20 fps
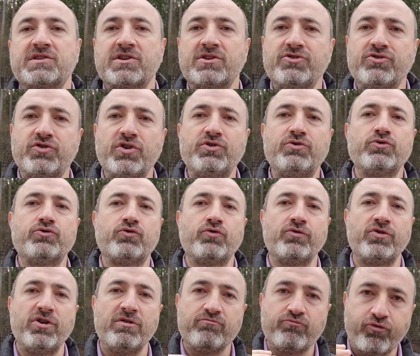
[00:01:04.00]
continue
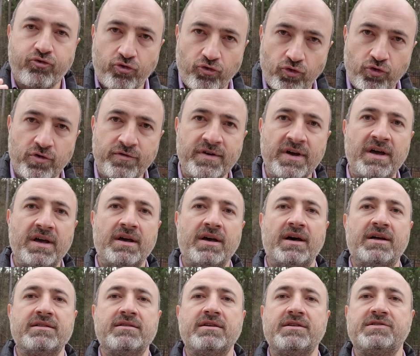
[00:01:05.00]
to improve,
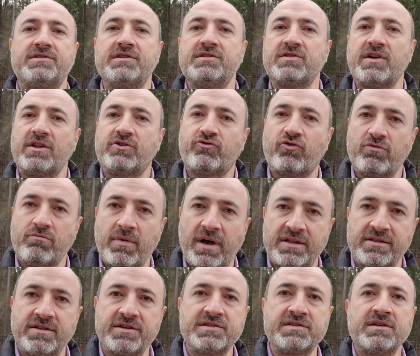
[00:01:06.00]
and this is a
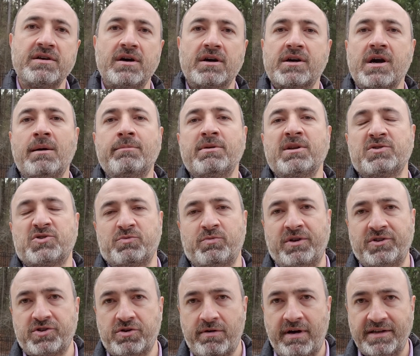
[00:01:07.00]
tremendous
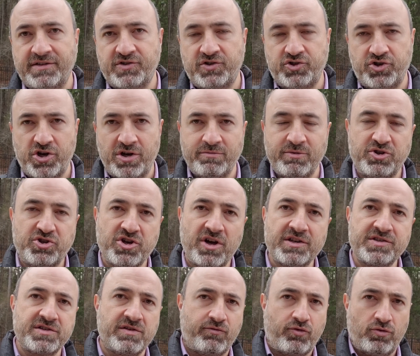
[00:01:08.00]
accomplishment, writes Jeremy
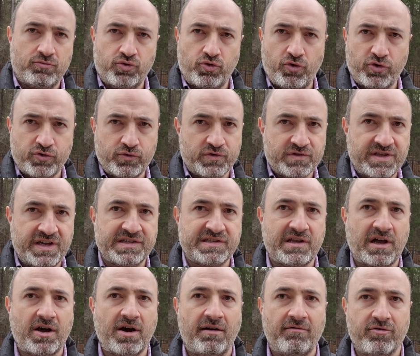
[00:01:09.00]
Johnson from Torque News
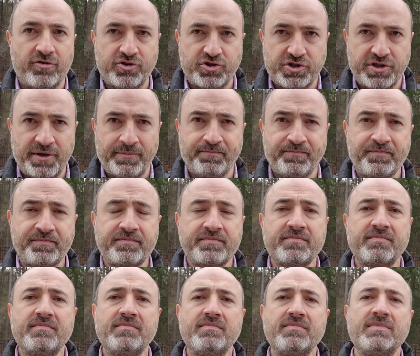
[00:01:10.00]
Tesla coverage team.
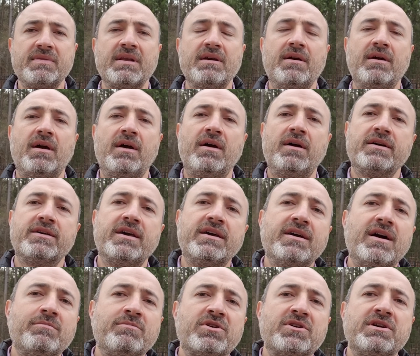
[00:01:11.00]

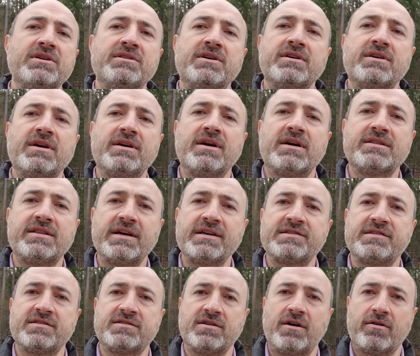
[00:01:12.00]
Giga Berlin and Giga
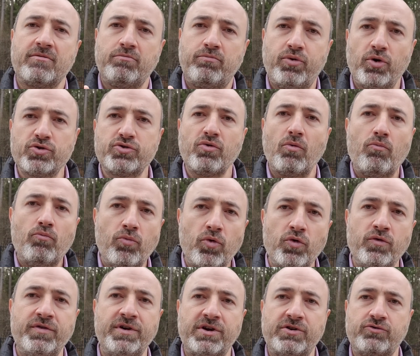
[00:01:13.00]
Texas are both
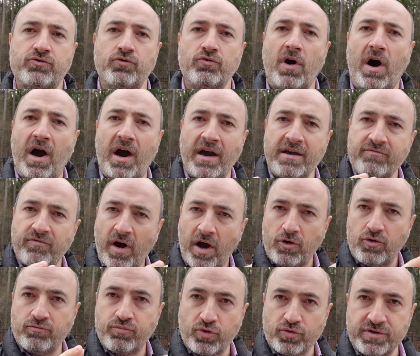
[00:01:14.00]
moving to high
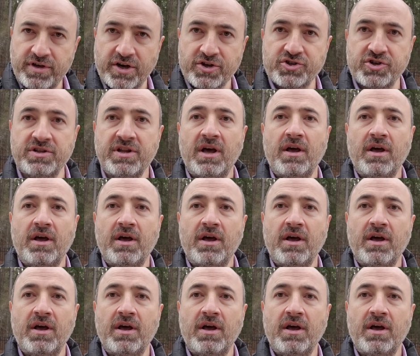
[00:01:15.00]
volume production